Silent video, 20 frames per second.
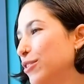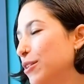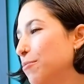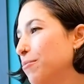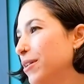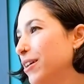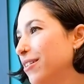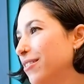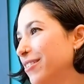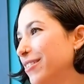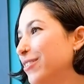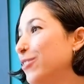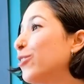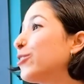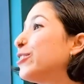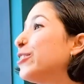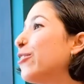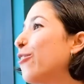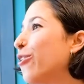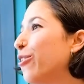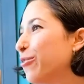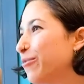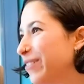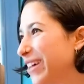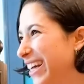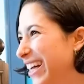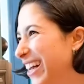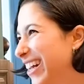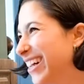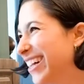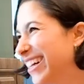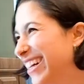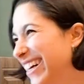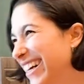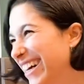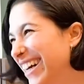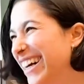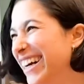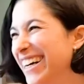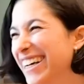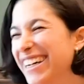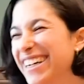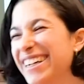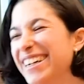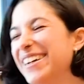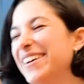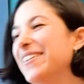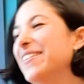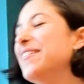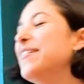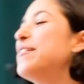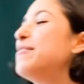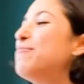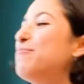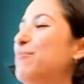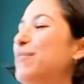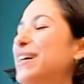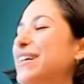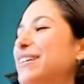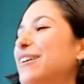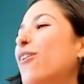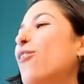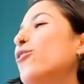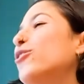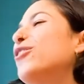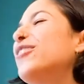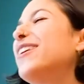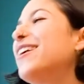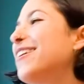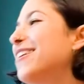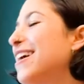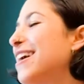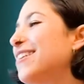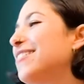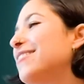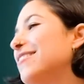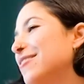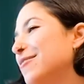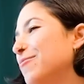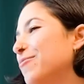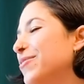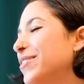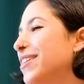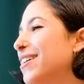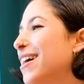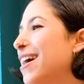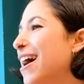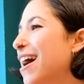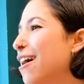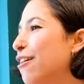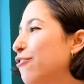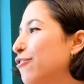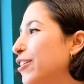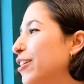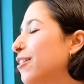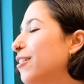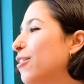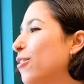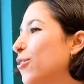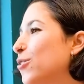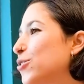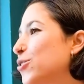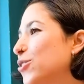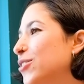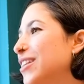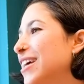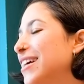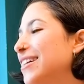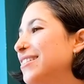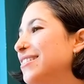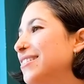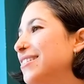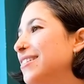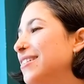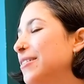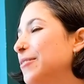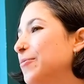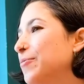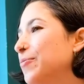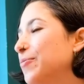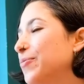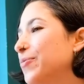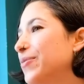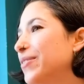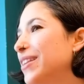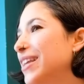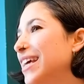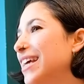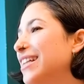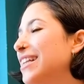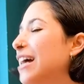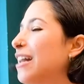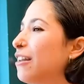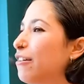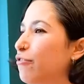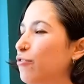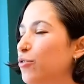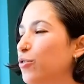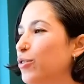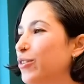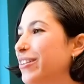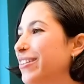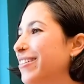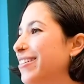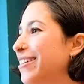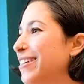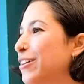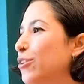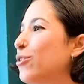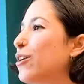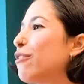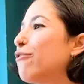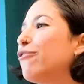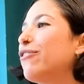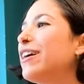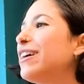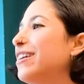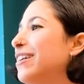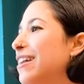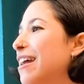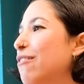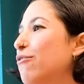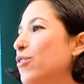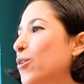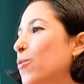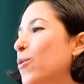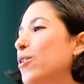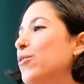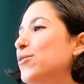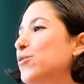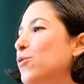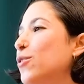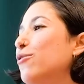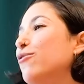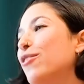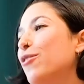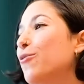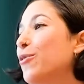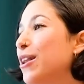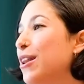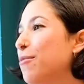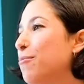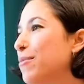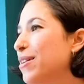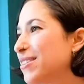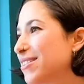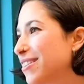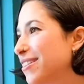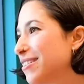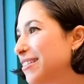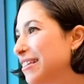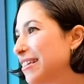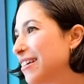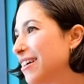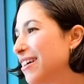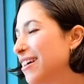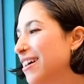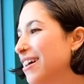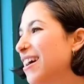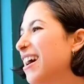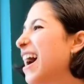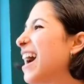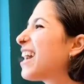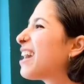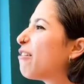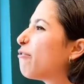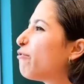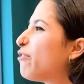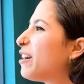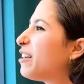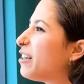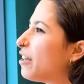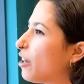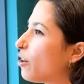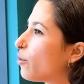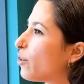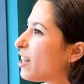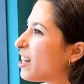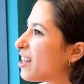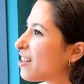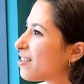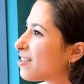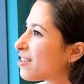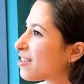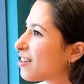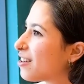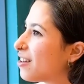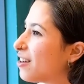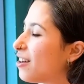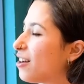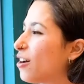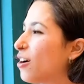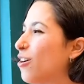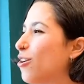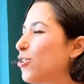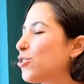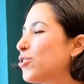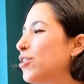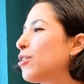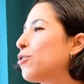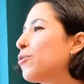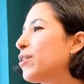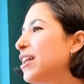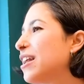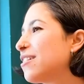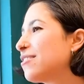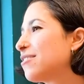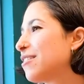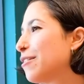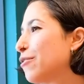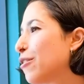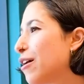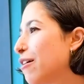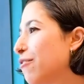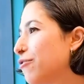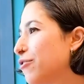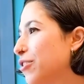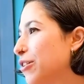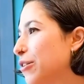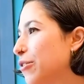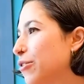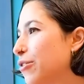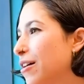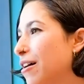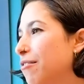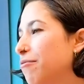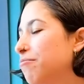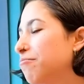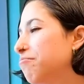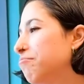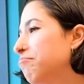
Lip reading: the meal, not the whole meal. But other than that, I feel also that Italian food you can find it everywhere. So if I really miss it, I can find ingredients. Also, ingredients we have here are